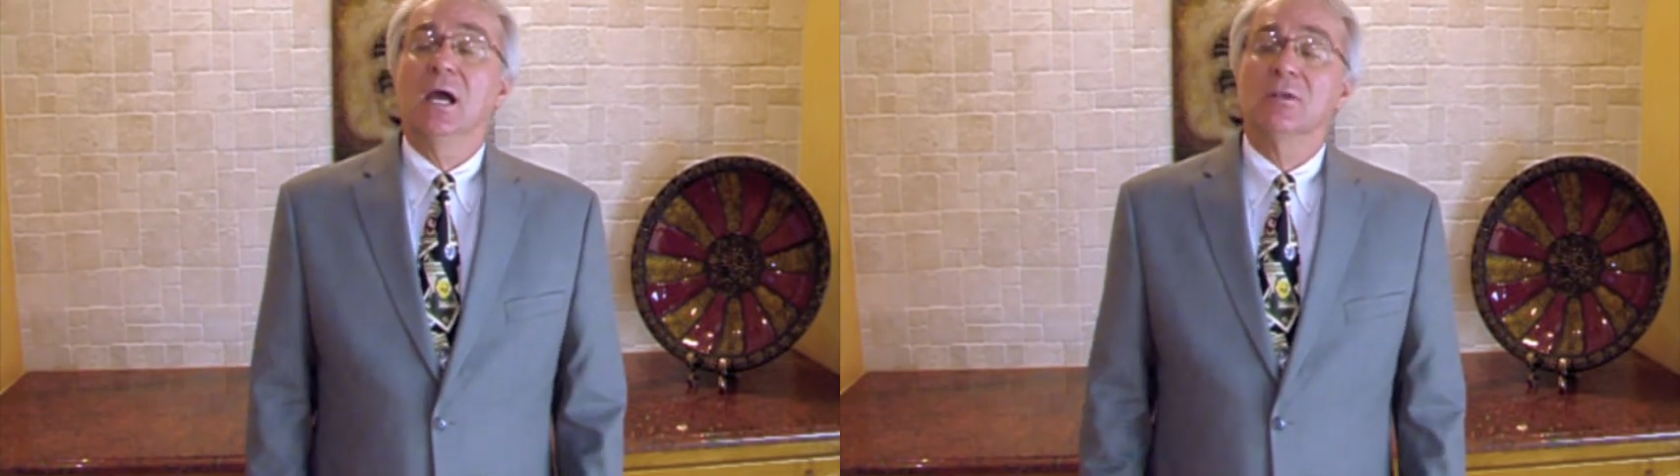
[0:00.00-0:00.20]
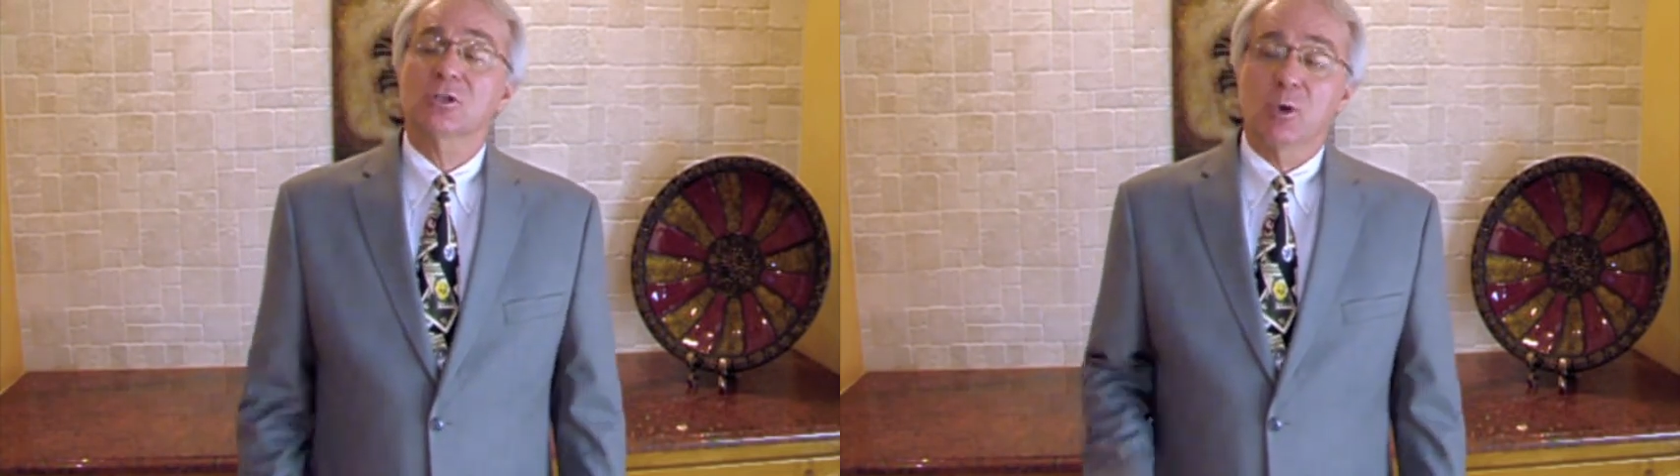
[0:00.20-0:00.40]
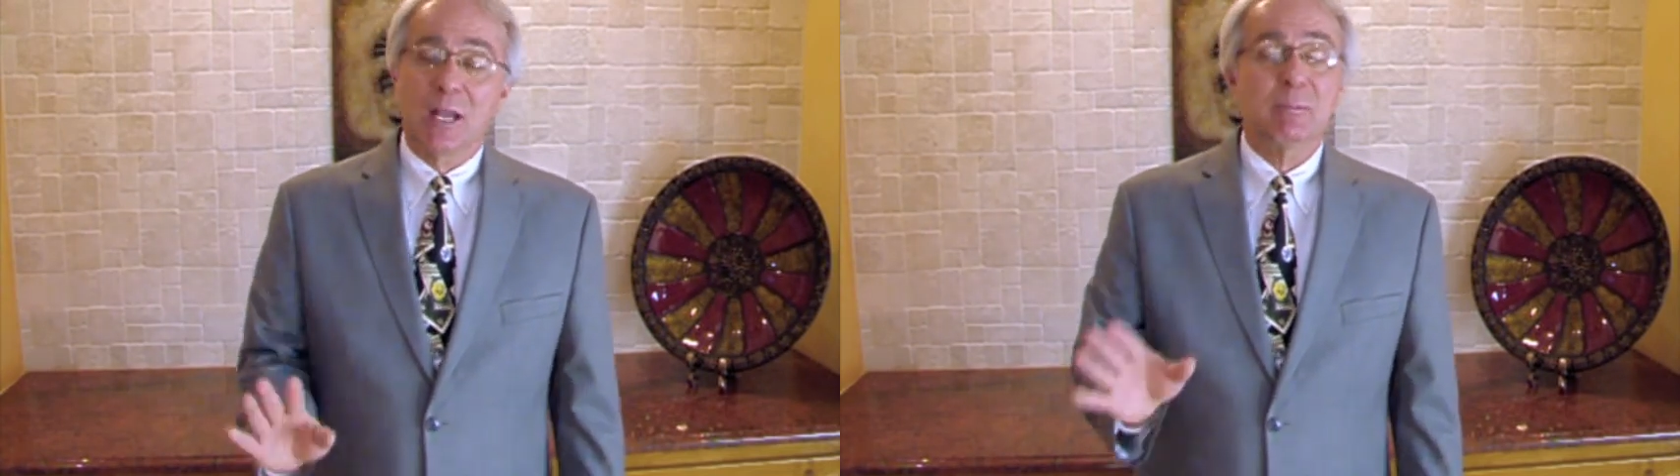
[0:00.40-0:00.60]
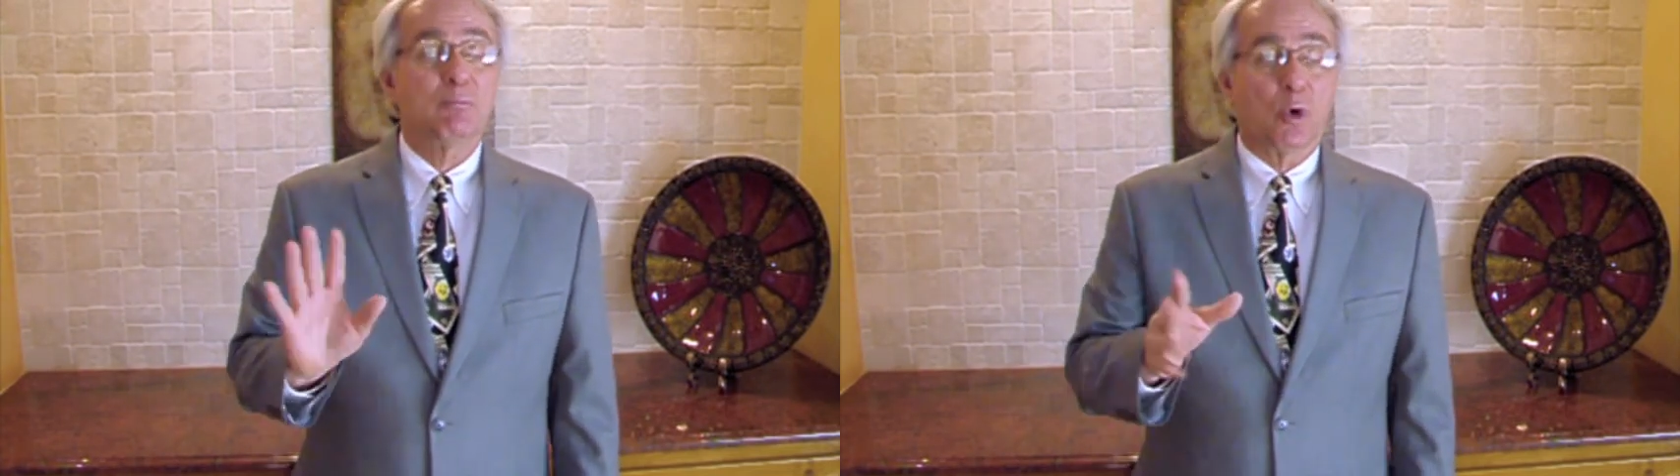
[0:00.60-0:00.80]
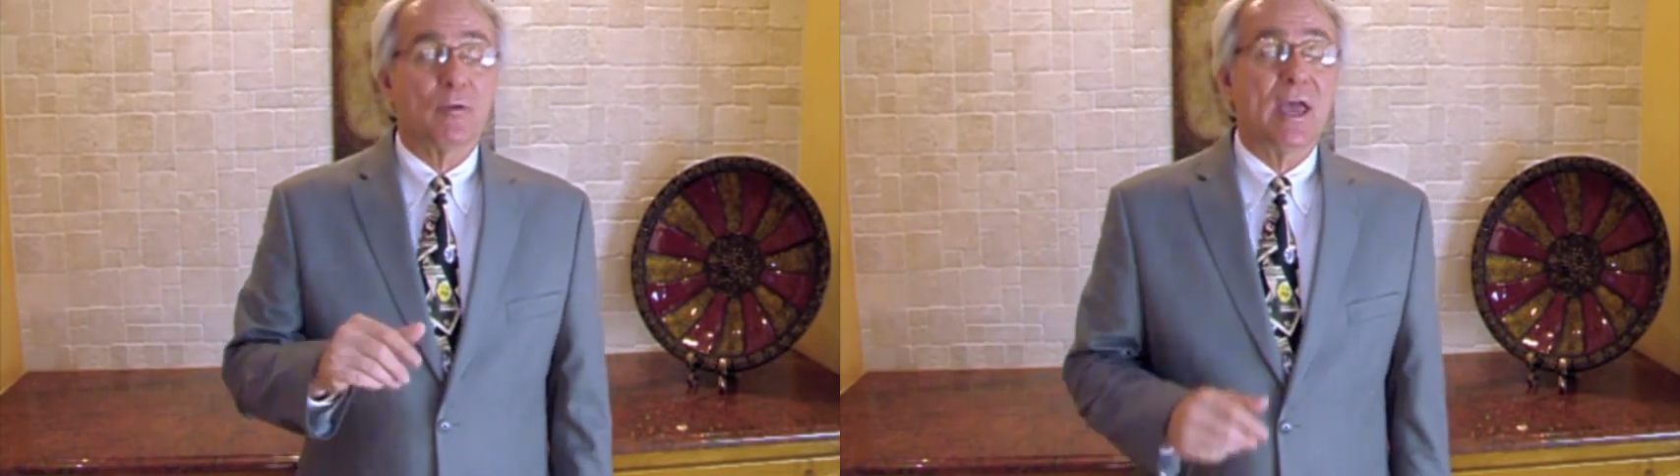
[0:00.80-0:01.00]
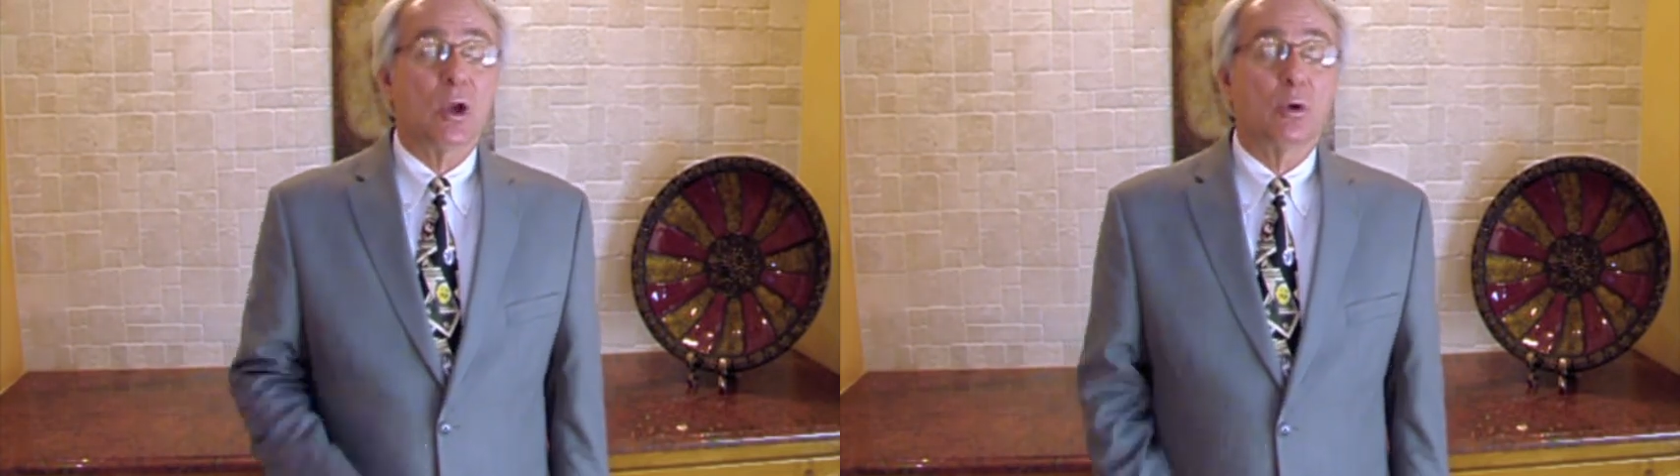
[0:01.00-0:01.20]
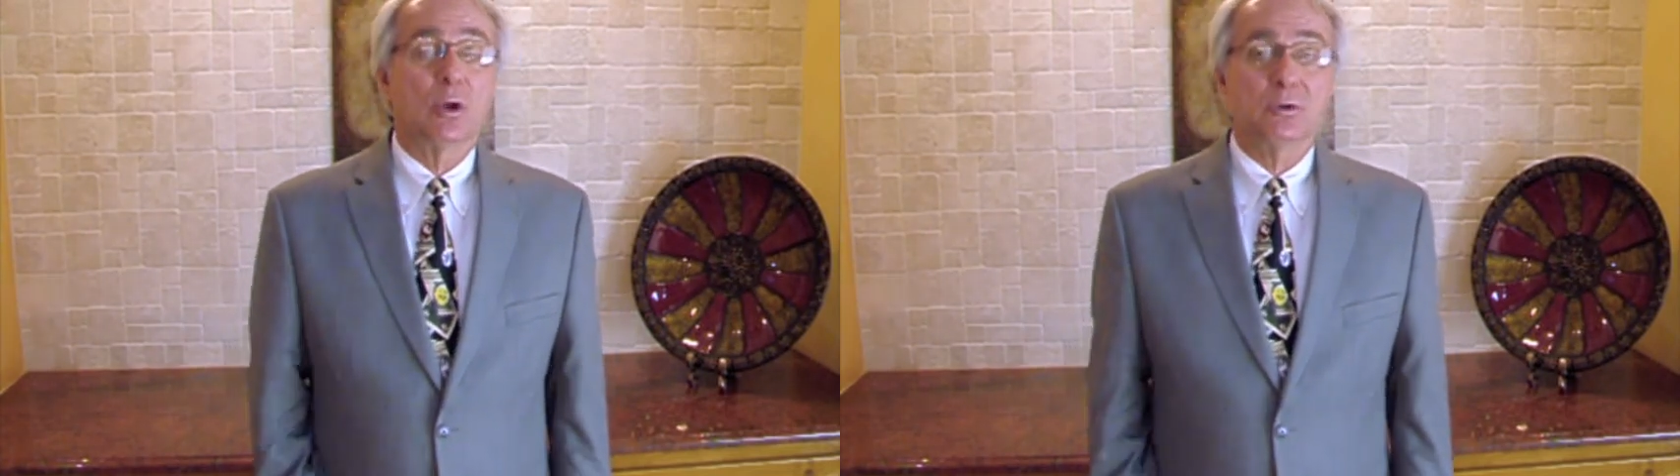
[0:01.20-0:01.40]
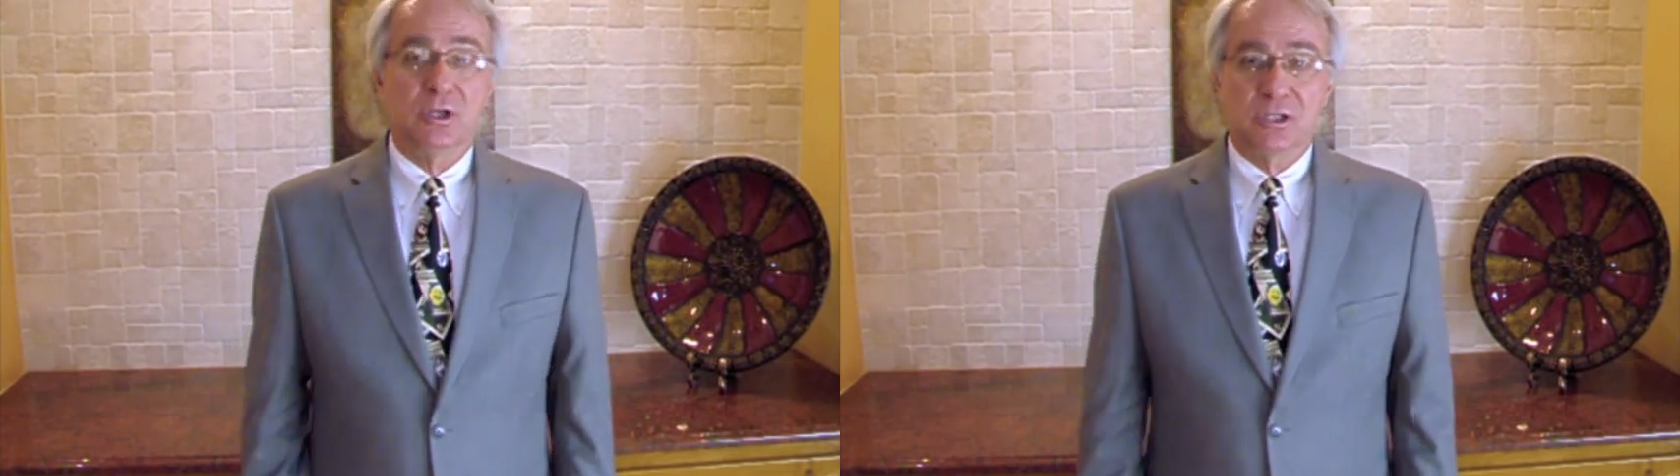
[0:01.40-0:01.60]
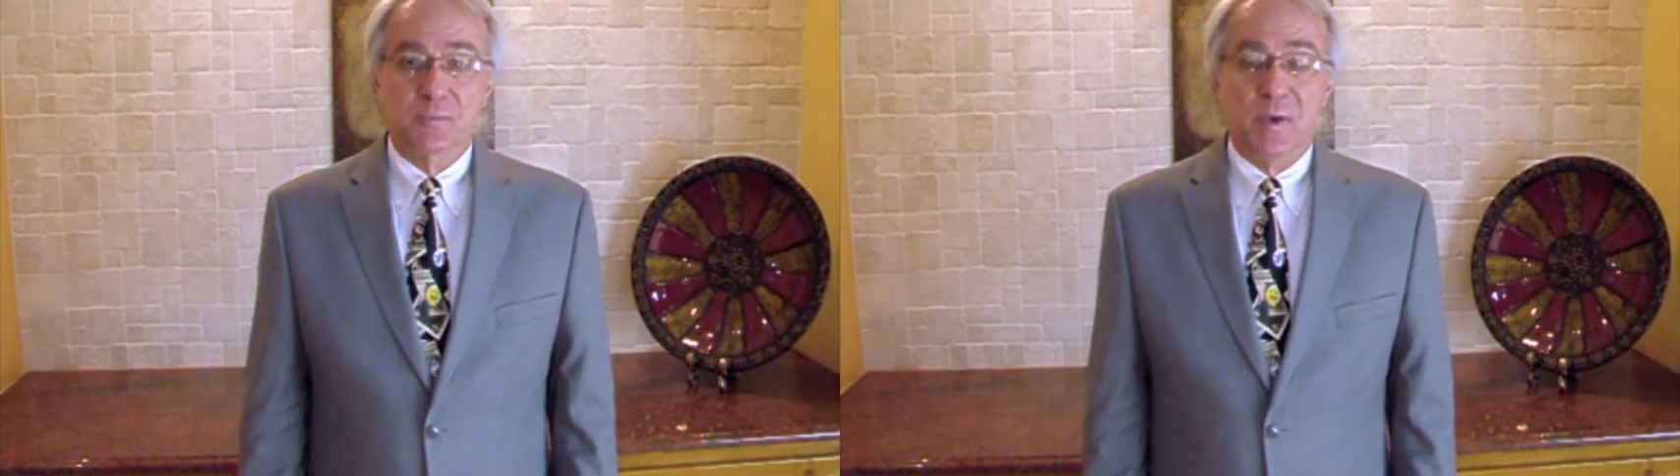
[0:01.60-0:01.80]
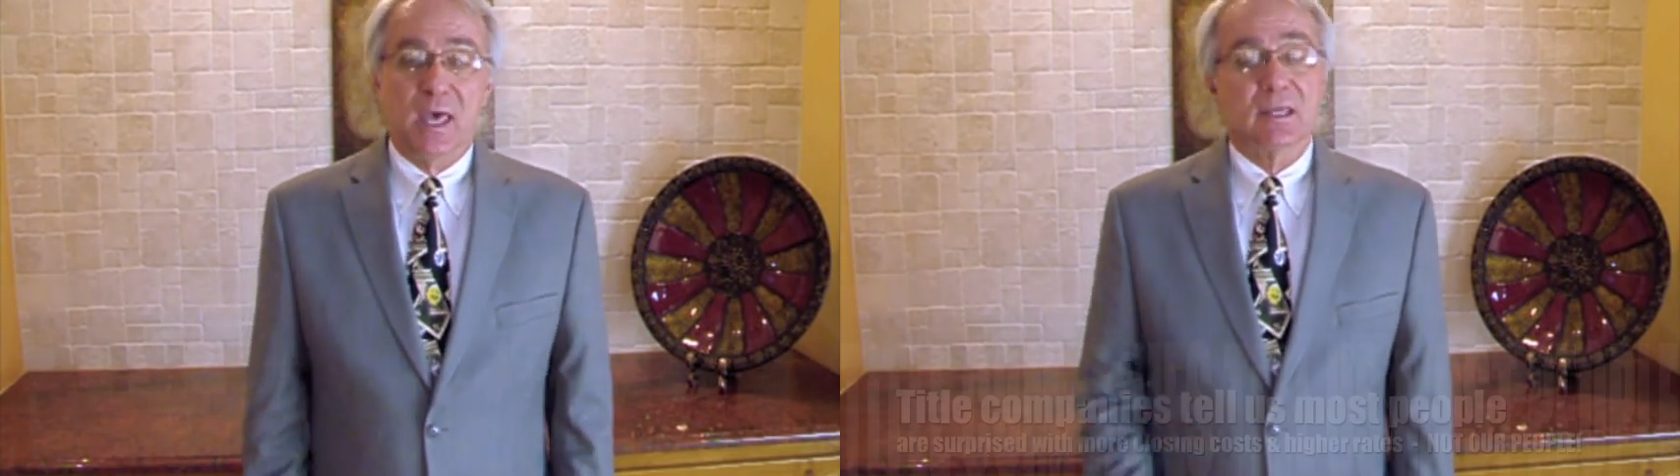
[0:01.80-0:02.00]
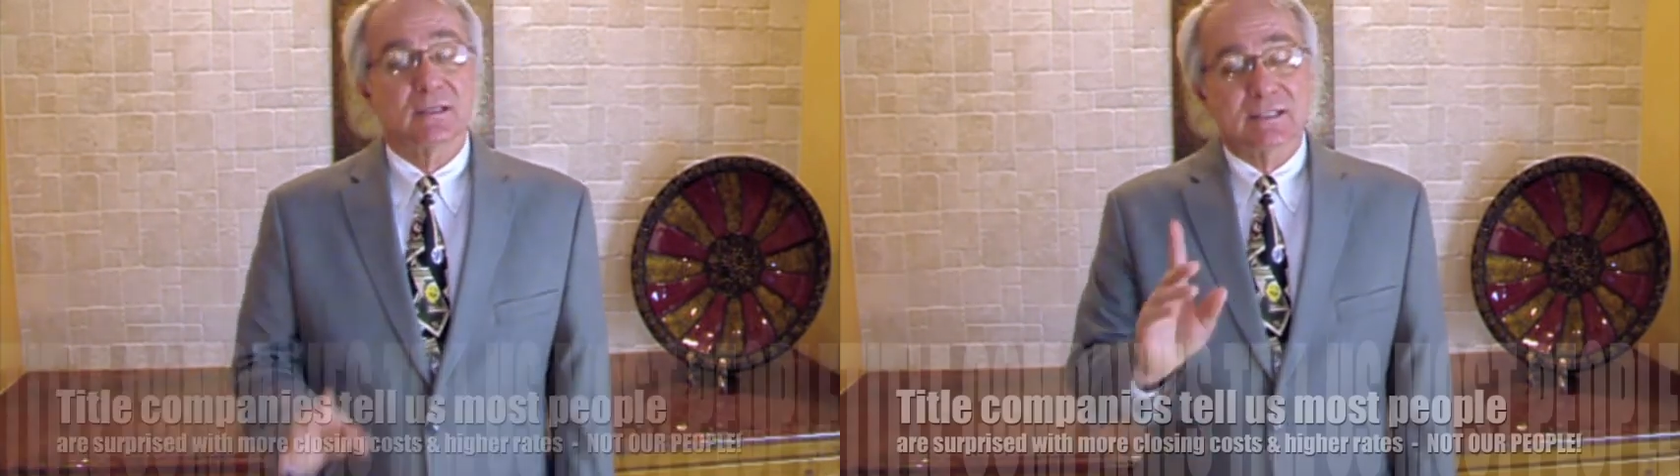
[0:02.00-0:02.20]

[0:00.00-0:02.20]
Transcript: There's quite a bit more of that going on than you expect.